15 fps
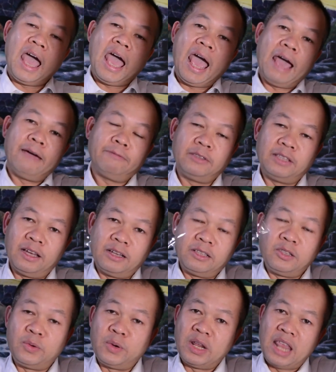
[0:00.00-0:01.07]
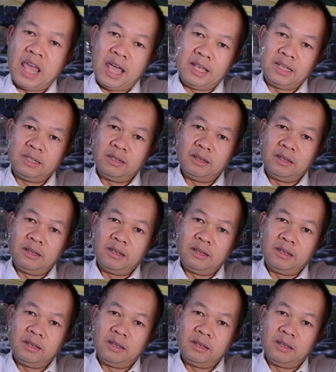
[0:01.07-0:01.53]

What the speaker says: after 3 days.